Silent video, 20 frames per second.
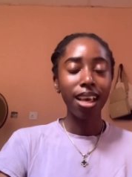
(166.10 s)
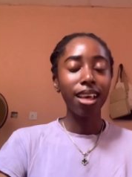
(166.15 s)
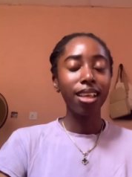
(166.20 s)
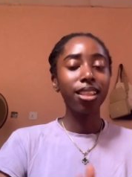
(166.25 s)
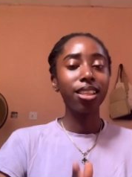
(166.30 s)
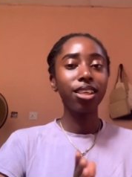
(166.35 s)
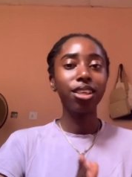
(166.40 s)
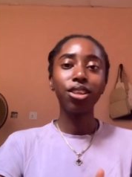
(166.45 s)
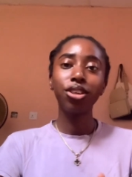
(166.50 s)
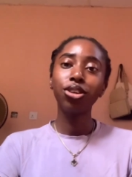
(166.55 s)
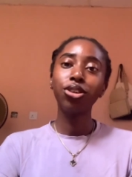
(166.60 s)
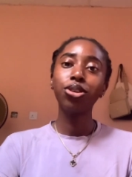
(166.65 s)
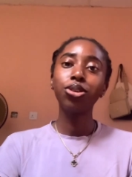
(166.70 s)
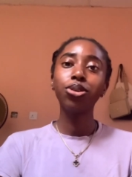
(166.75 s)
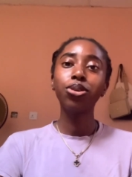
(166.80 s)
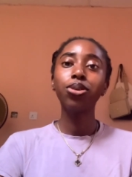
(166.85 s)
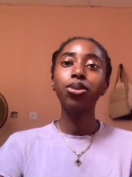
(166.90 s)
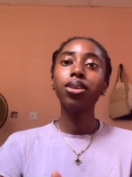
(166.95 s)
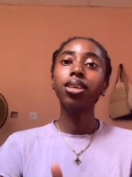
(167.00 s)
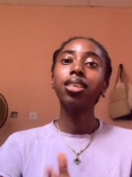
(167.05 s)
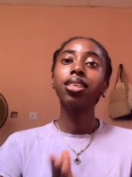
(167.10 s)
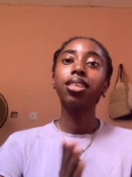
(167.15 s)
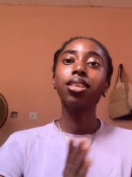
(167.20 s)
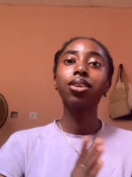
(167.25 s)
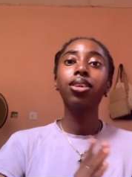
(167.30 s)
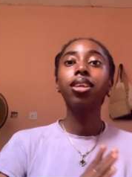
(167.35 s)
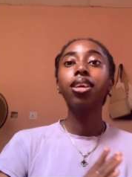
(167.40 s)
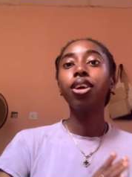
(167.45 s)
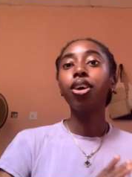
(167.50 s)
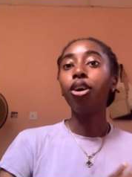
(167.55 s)
The issue is still
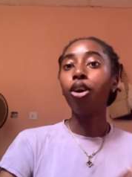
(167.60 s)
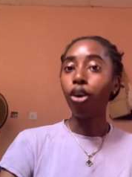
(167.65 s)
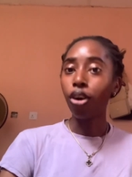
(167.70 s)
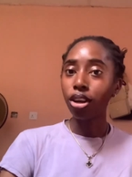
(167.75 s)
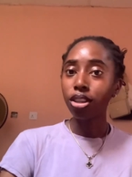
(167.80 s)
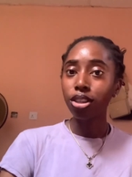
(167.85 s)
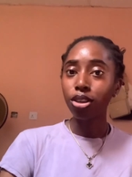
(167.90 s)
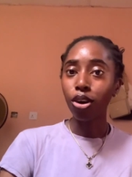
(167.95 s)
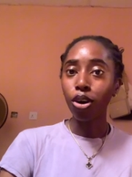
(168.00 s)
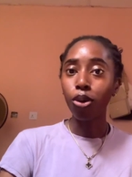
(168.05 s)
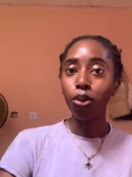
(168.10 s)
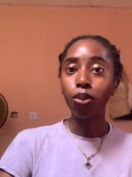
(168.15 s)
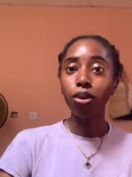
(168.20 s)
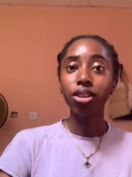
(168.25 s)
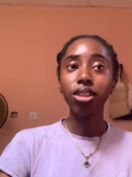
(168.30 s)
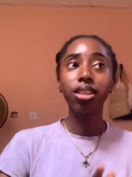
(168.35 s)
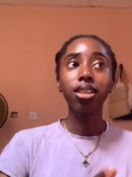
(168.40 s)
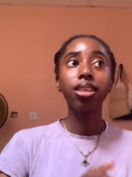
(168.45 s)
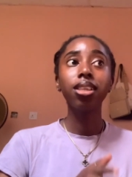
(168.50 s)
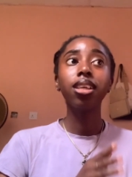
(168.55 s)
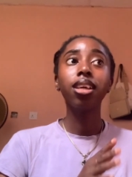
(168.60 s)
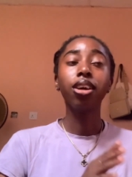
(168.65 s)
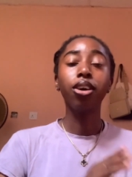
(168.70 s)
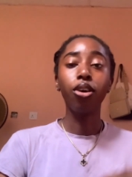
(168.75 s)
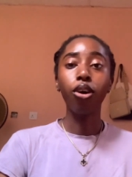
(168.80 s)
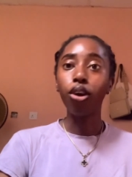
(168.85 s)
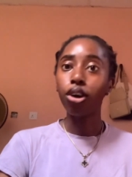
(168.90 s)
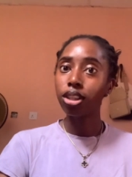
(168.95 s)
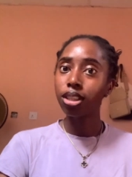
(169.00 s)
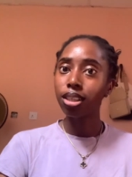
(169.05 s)
in court, or was still in
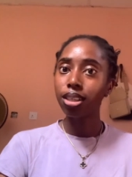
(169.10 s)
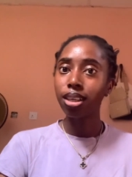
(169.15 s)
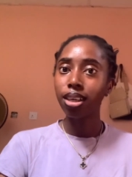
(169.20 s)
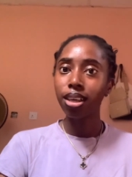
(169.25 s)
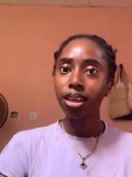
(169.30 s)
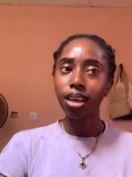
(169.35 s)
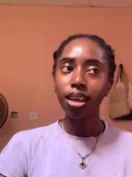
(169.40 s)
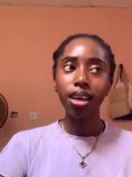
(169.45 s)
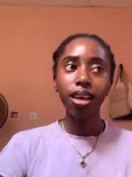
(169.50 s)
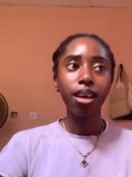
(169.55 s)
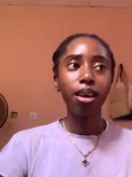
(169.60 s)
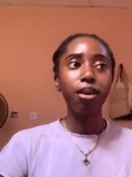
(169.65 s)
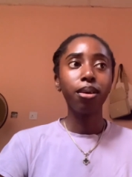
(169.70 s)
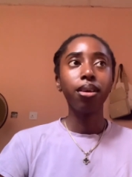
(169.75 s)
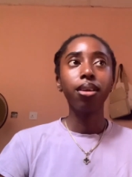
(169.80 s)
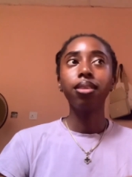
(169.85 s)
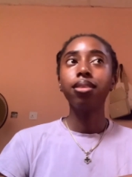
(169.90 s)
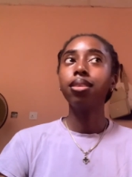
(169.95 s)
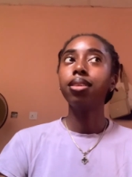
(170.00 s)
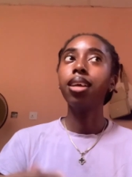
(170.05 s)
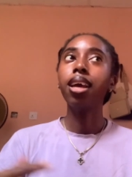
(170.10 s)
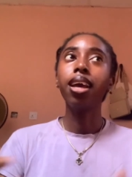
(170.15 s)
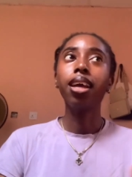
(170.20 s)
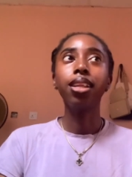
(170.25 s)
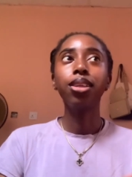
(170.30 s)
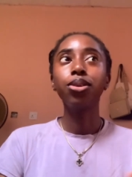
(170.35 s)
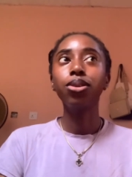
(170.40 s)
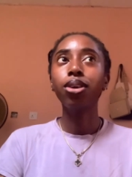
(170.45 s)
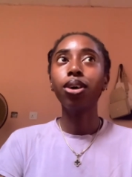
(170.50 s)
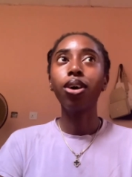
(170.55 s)
court.
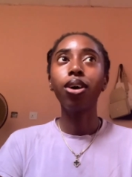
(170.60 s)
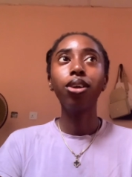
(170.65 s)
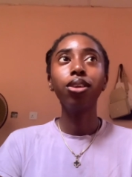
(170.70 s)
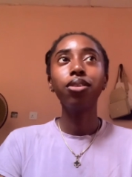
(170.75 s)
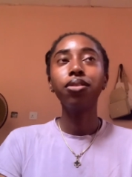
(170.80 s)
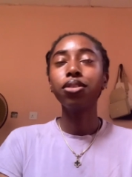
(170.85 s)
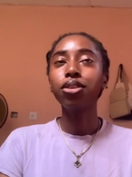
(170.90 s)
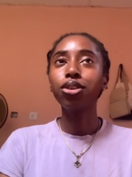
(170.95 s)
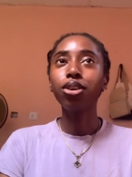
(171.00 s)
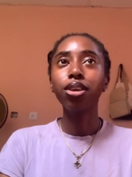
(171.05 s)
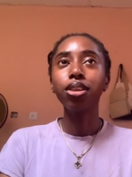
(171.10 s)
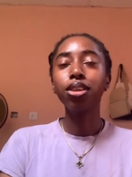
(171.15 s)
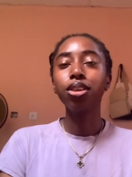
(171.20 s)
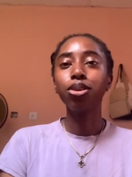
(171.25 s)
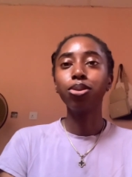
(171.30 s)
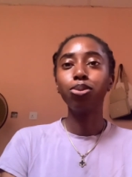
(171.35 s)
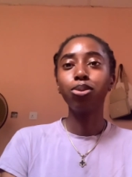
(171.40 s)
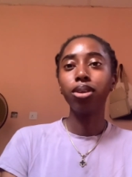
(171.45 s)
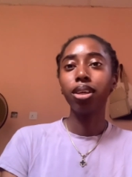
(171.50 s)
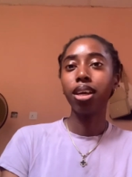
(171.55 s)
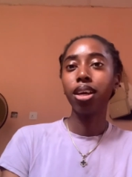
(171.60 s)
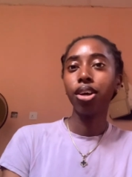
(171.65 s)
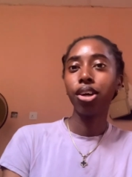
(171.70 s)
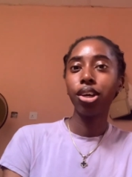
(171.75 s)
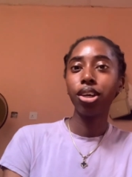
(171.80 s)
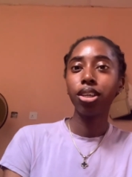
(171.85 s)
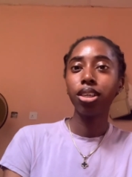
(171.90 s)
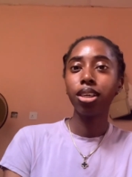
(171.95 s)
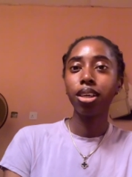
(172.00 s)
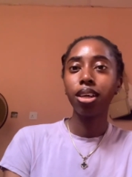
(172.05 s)
Then all of a sudden we
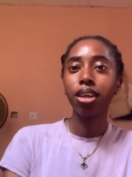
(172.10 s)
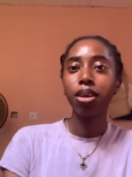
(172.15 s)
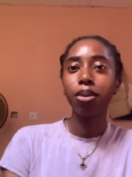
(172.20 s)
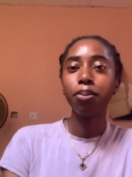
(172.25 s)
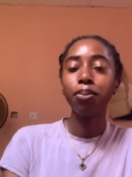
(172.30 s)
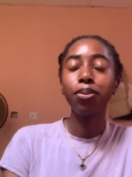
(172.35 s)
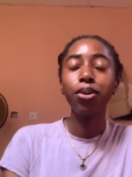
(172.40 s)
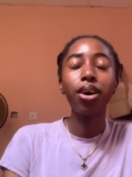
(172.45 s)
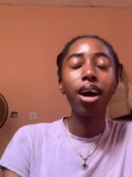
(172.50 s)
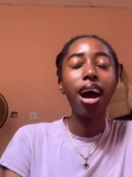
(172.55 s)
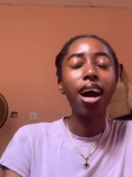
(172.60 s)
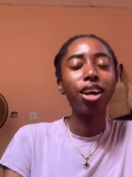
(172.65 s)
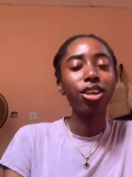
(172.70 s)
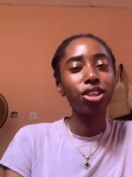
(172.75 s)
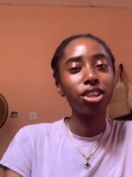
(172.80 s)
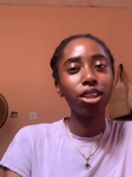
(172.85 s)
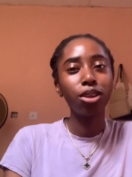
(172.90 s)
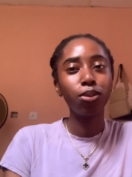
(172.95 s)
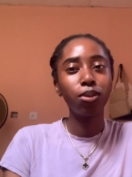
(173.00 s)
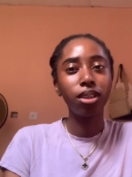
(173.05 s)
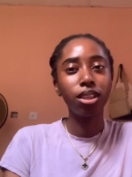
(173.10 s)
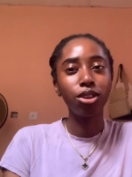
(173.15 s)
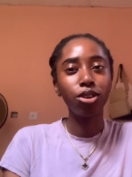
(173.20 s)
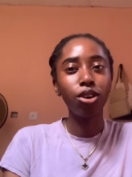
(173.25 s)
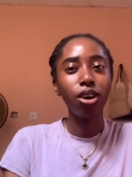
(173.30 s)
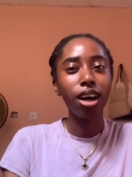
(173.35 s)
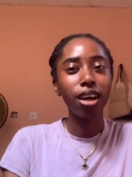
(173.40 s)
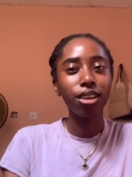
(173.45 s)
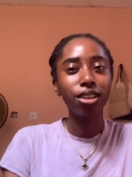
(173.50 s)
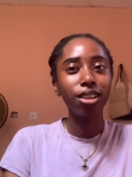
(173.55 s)
heard, but actually we did
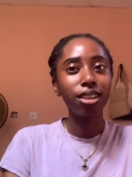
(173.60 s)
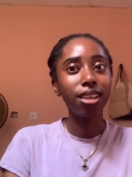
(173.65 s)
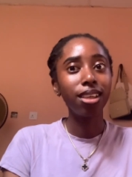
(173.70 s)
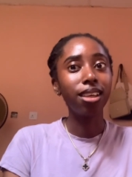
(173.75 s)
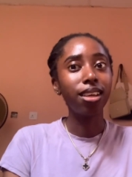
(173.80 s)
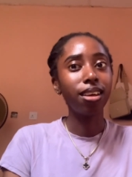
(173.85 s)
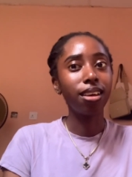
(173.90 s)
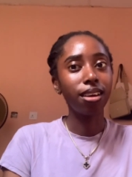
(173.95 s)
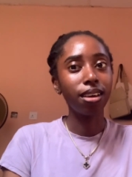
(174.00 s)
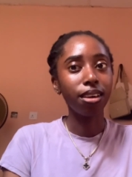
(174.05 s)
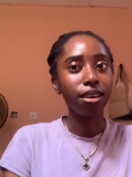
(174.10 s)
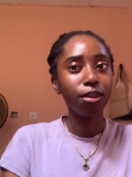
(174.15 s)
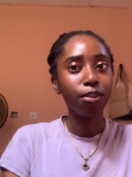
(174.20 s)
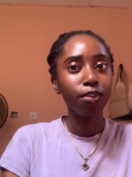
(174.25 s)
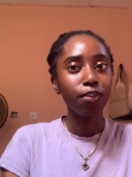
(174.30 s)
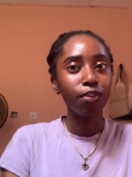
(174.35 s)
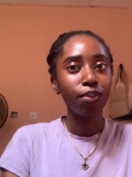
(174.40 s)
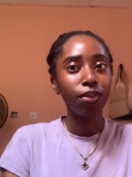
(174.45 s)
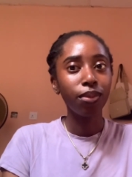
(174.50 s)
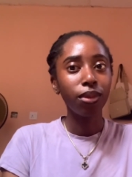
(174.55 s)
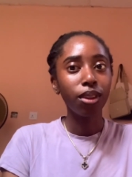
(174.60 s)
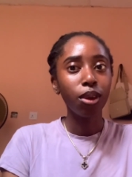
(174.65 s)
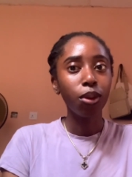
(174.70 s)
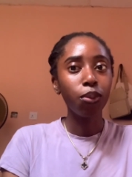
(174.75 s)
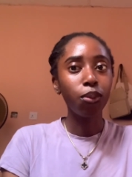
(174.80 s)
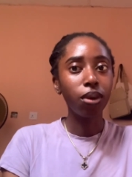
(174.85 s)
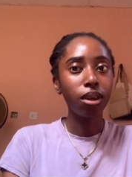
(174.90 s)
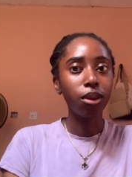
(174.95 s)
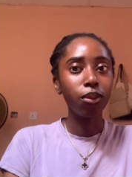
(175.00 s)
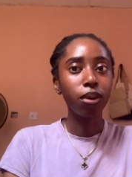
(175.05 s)
not actually hear
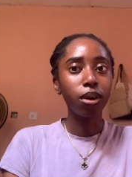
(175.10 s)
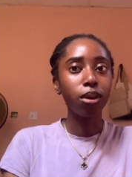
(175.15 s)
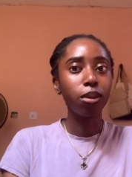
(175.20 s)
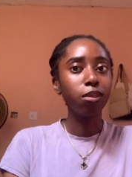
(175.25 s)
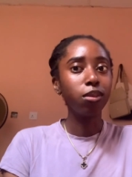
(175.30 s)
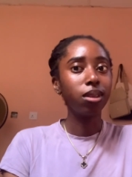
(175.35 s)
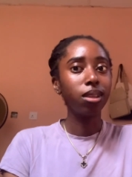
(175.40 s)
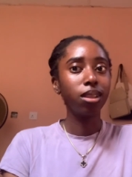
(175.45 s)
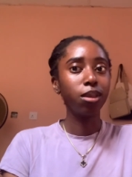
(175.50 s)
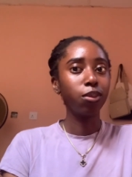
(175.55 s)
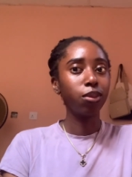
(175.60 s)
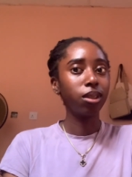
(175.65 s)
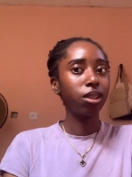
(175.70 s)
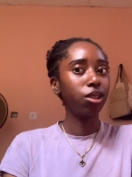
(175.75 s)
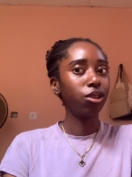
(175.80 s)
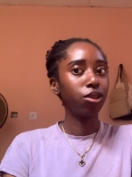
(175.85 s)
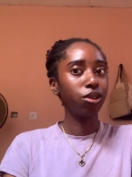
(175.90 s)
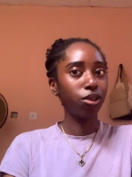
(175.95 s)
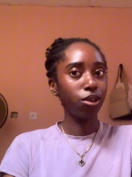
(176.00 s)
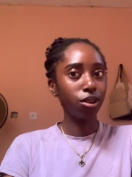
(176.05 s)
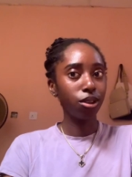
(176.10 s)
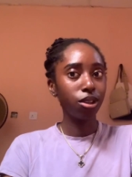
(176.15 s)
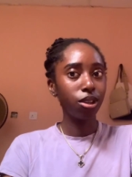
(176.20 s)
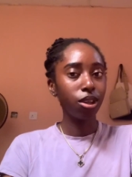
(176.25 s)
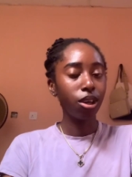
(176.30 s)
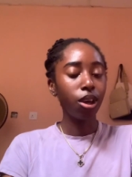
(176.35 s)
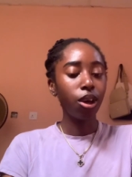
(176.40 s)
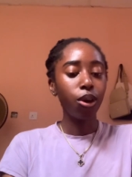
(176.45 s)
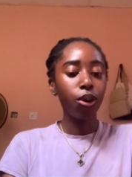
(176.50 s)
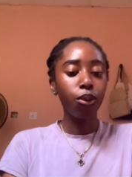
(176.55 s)
when they were coming to demolish or not.
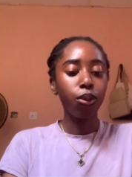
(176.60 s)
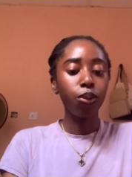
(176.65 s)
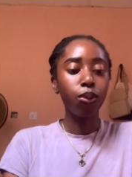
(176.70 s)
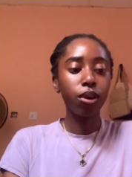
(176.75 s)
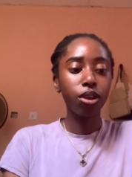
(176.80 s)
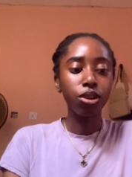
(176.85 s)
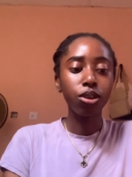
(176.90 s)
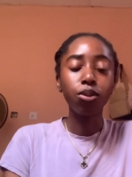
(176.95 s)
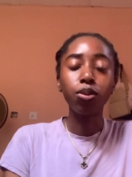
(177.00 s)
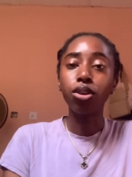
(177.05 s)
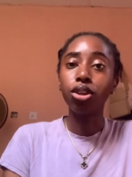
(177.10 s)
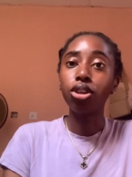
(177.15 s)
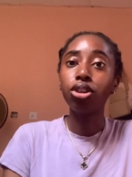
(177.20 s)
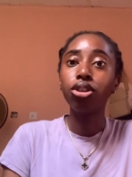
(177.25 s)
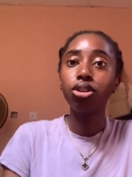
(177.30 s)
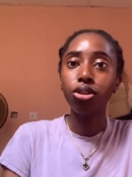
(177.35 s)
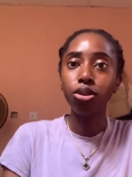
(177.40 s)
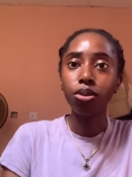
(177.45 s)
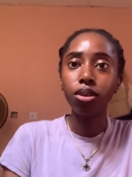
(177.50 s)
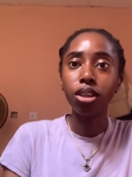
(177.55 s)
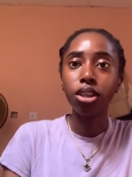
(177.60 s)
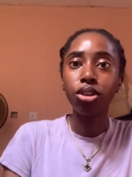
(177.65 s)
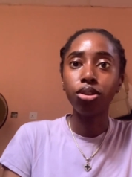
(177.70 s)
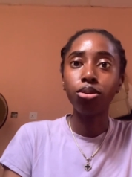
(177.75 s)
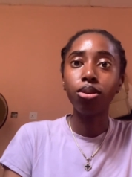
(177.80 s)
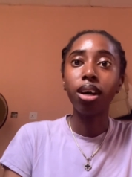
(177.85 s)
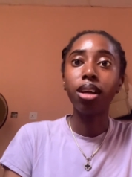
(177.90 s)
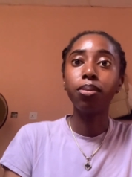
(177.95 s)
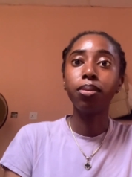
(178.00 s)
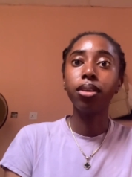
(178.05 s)
We just knew the issue
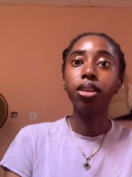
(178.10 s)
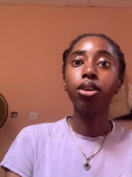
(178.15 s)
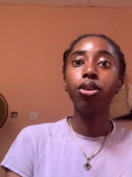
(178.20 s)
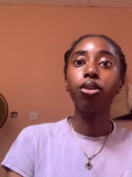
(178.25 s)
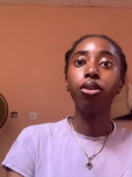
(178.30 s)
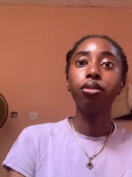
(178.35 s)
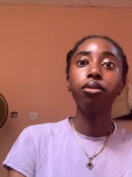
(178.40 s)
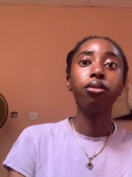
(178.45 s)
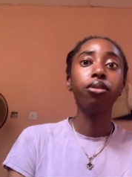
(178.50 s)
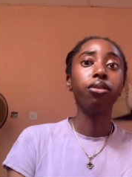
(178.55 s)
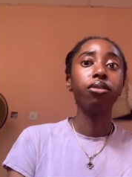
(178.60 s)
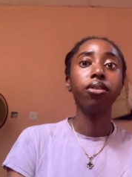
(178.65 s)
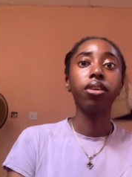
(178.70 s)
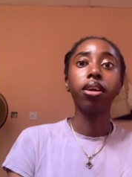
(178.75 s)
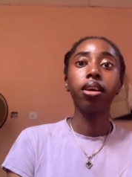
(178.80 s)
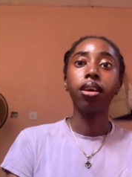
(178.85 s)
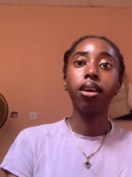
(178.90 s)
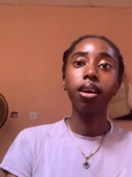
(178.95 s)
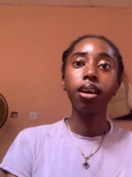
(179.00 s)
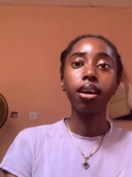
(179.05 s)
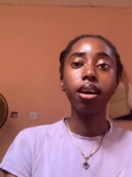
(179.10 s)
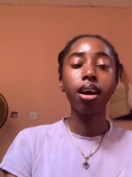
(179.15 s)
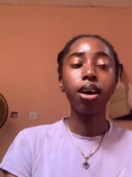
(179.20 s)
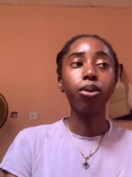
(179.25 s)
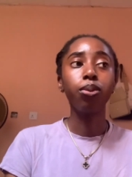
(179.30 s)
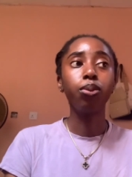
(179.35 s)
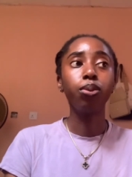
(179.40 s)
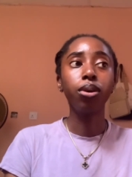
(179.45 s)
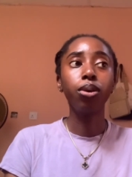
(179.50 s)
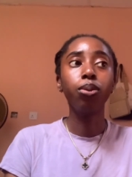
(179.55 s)
had been in court for over a year,
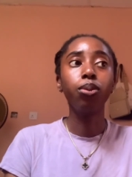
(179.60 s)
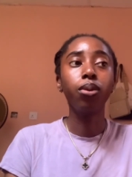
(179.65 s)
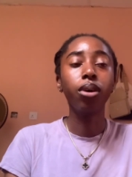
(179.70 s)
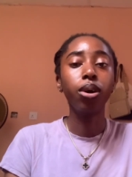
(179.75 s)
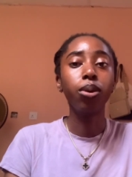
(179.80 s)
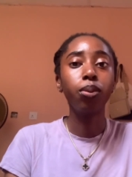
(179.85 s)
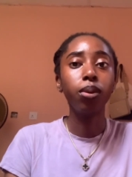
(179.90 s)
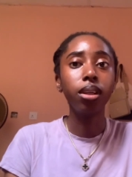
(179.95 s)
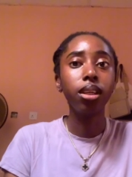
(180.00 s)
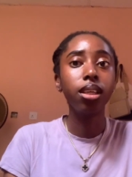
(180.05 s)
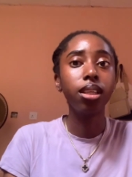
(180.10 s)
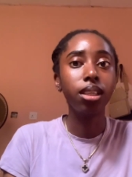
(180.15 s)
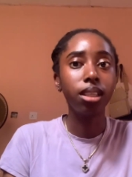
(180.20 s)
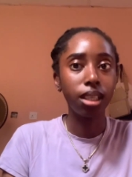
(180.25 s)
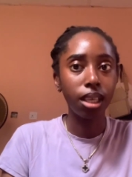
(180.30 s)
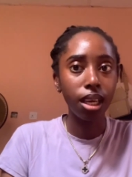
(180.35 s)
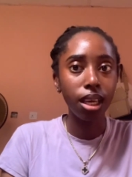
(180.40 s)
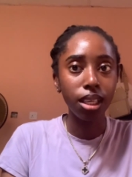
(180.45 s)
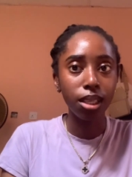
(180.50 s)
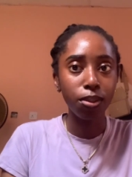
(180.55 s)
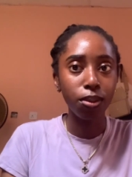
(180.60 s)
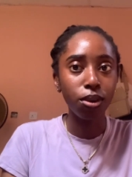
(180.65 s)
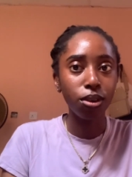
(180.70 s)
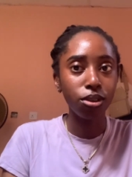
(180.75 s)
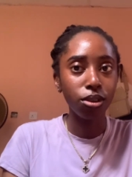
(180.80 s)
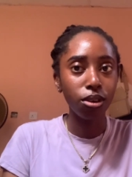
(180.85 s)
and we were winning the case because